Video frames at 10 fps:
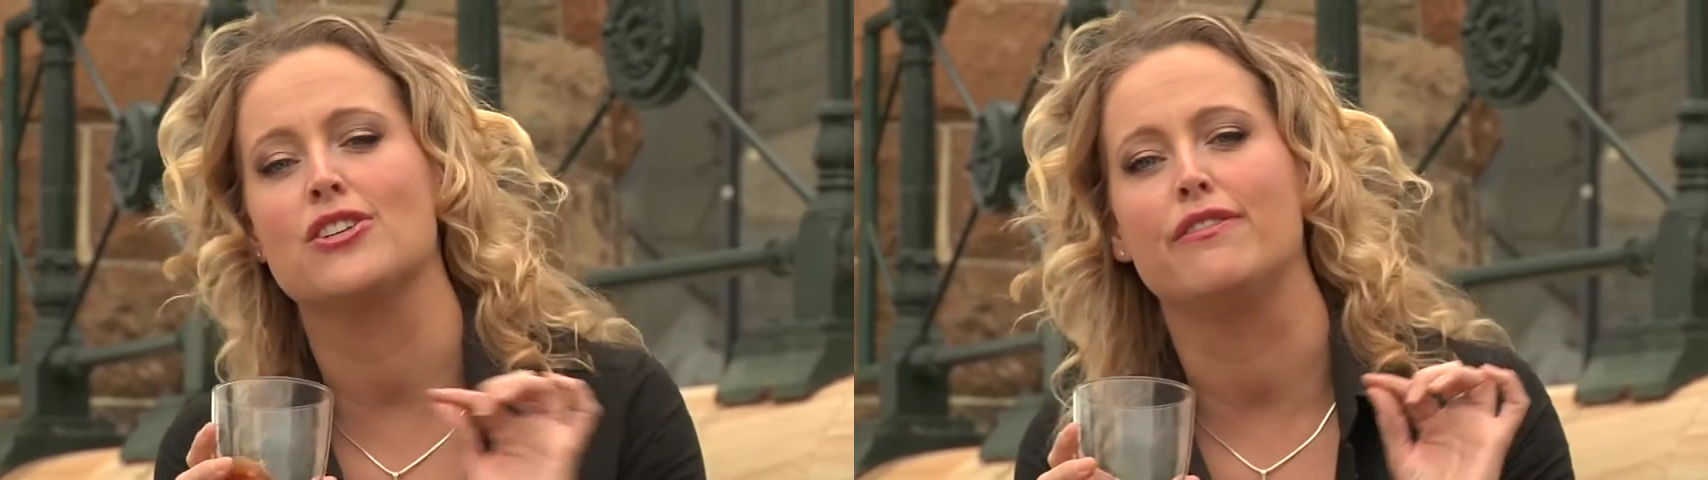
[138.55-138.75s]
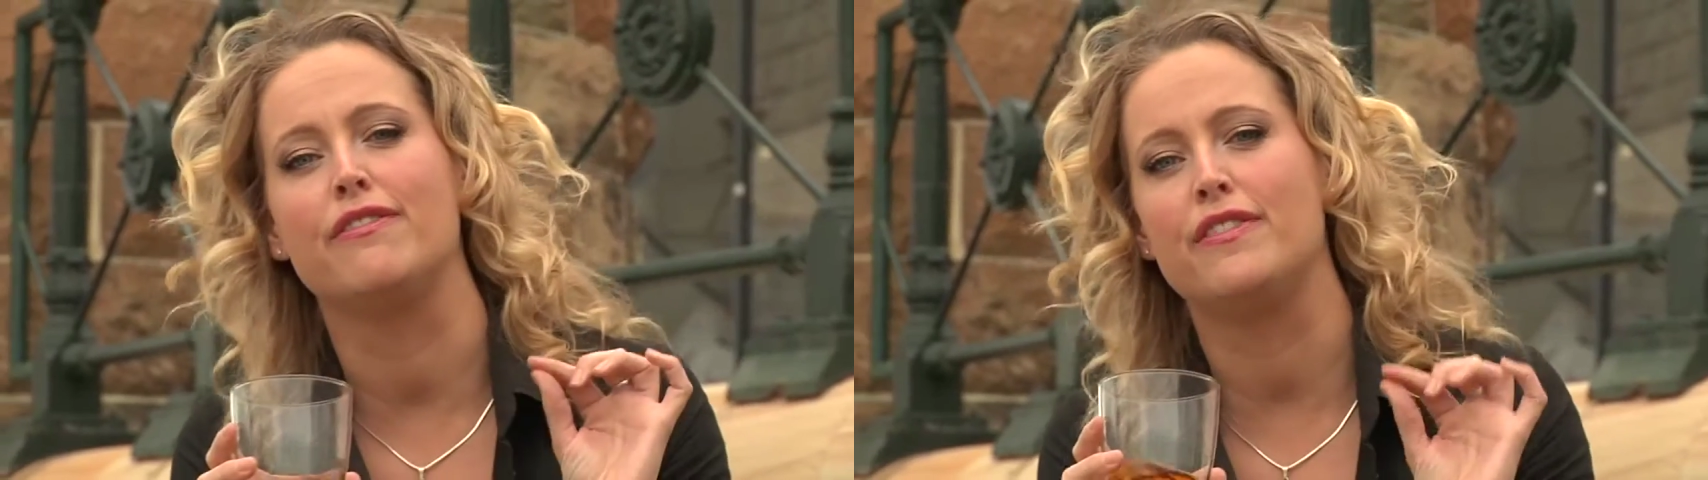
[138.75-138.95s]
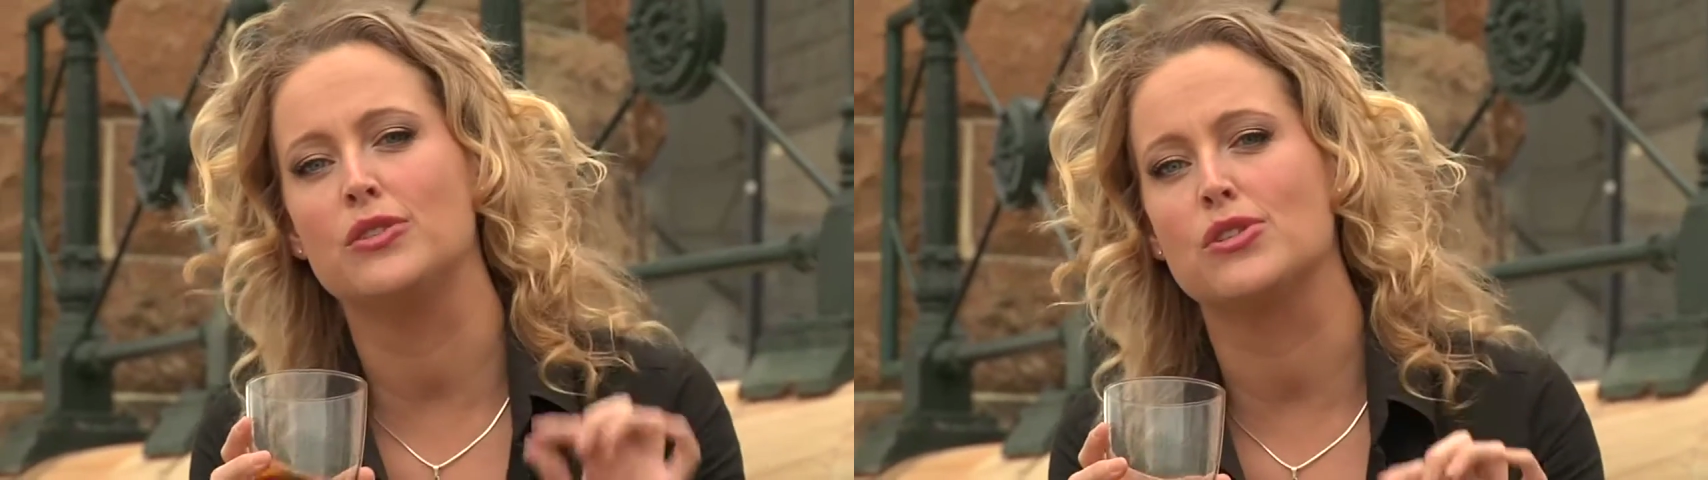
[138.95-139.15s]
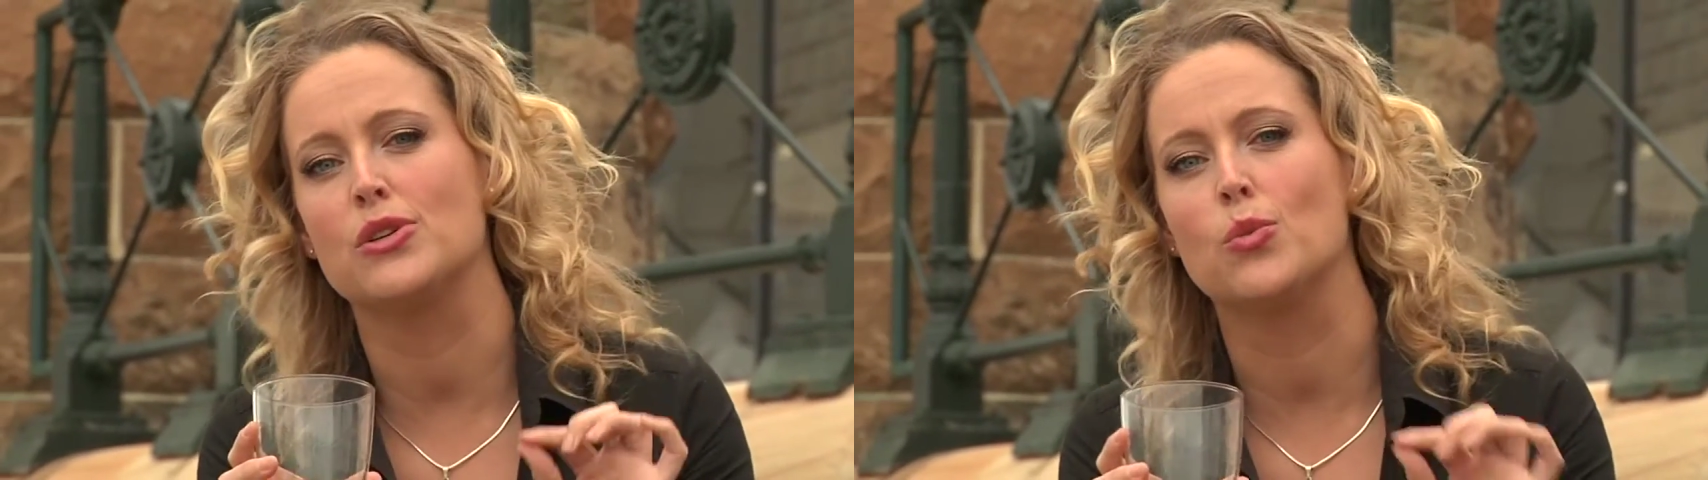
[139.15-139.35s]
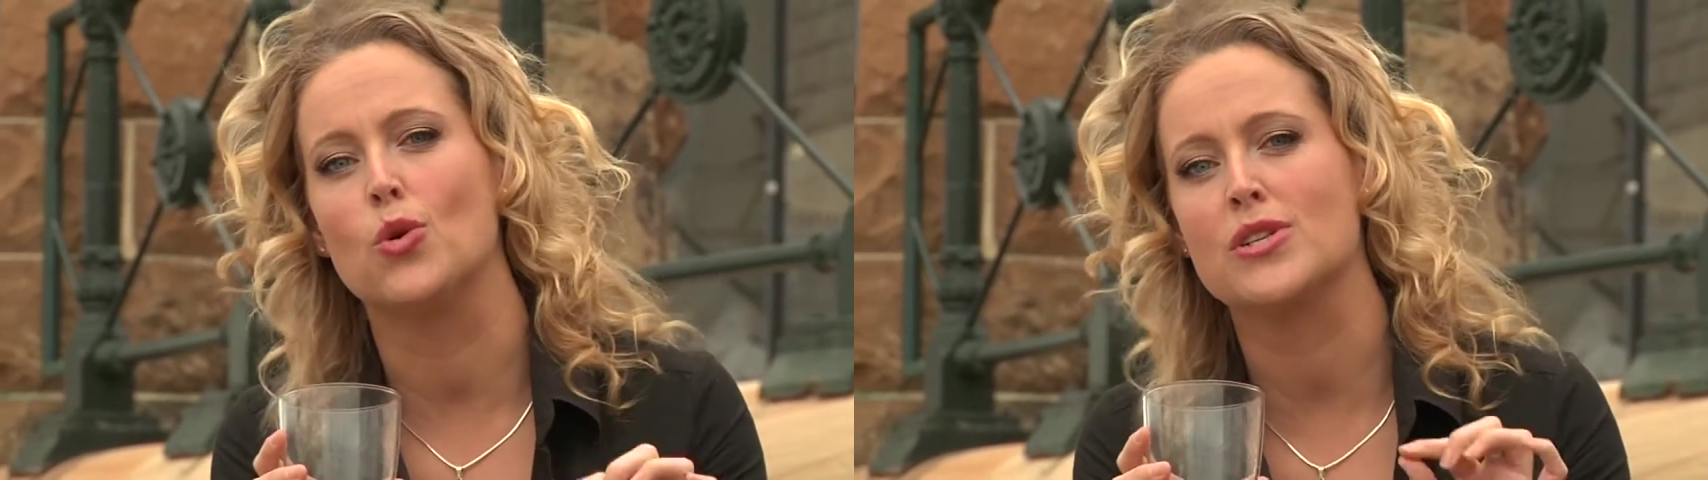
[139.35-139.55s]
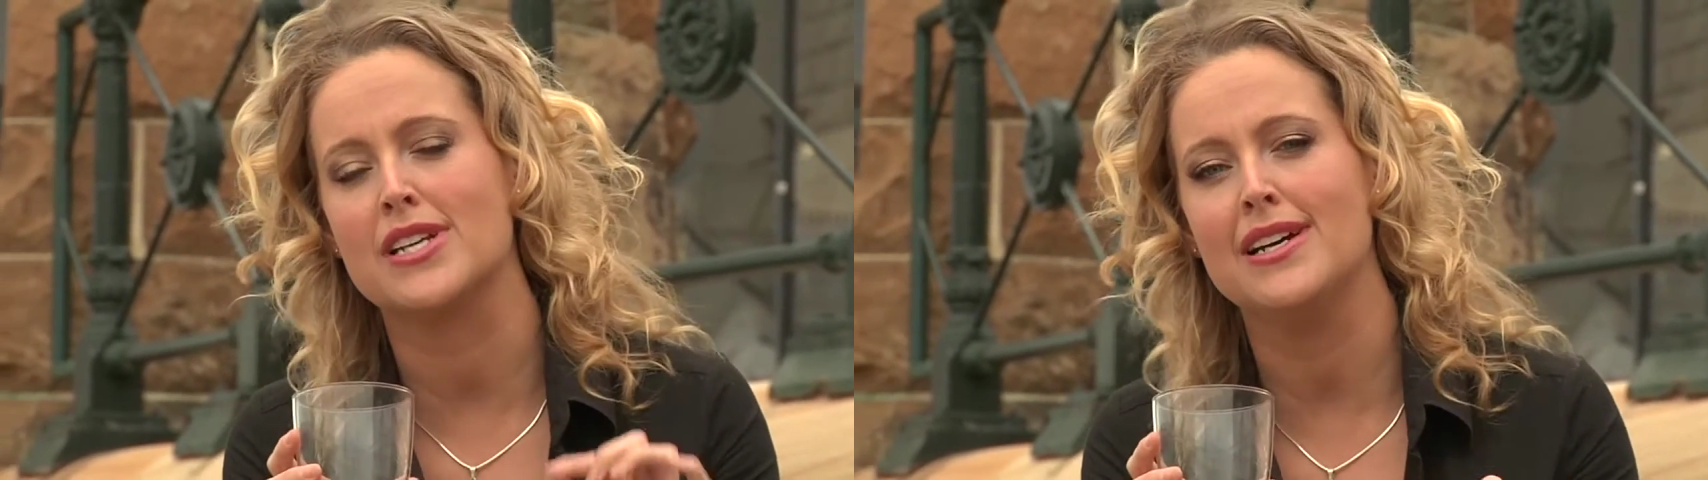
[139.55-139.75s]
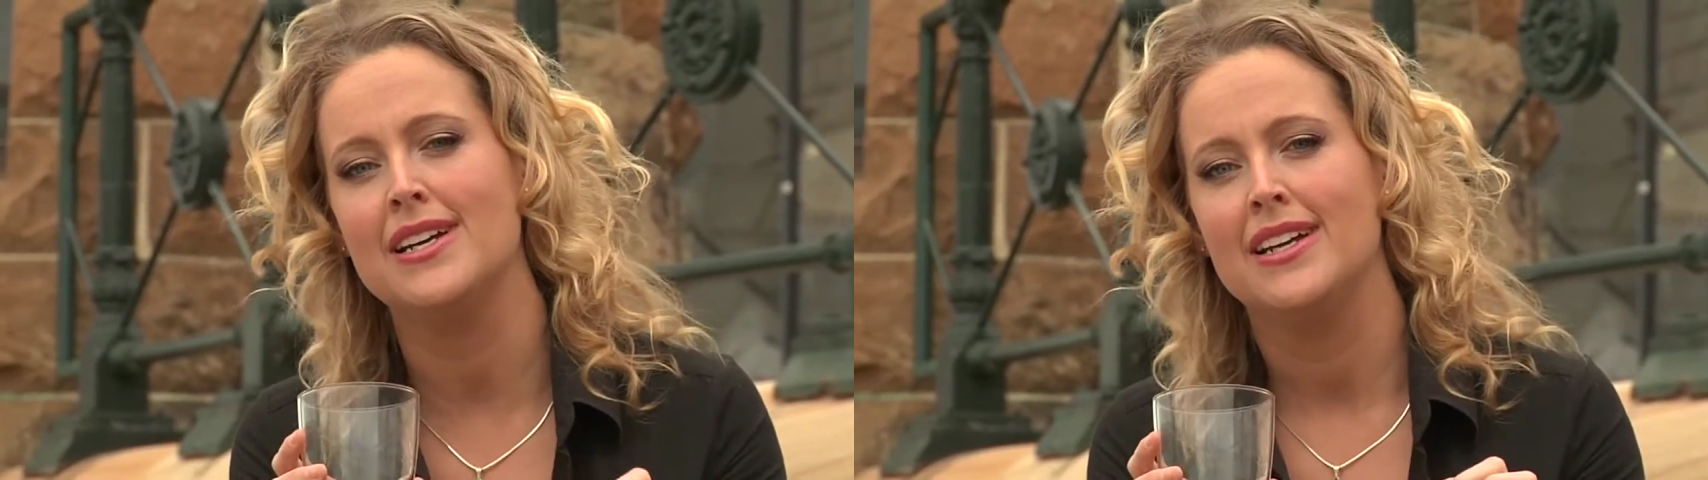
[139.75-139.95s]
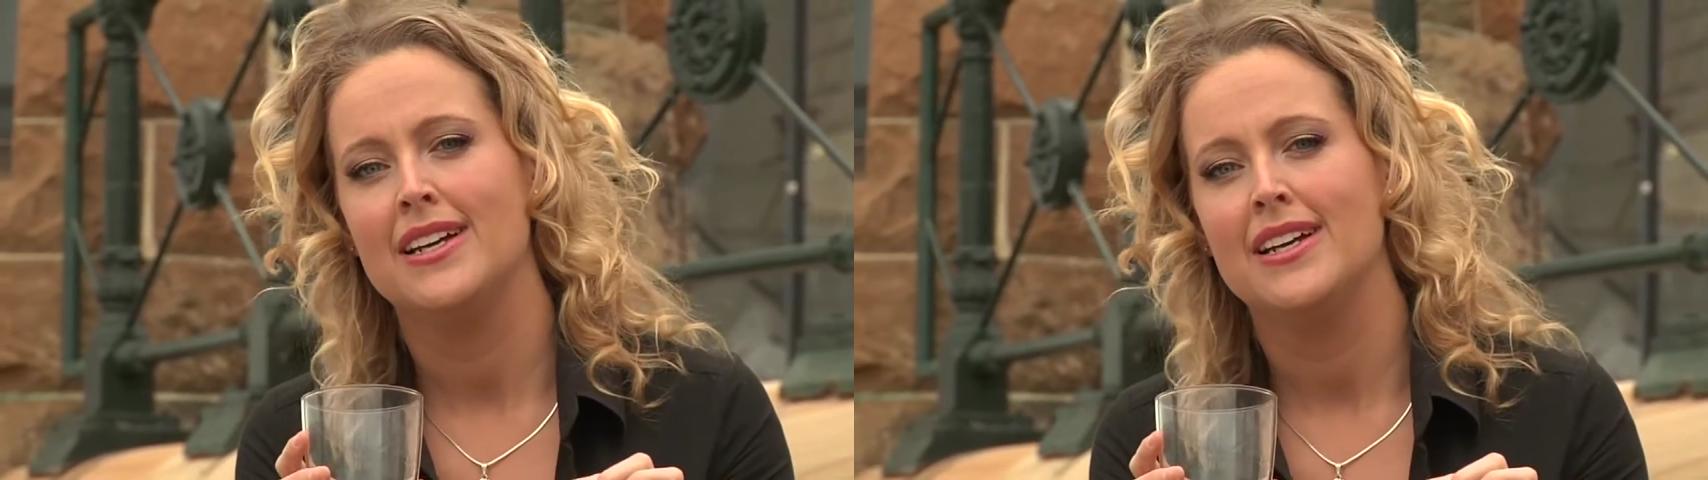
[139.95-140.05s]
of filtered water,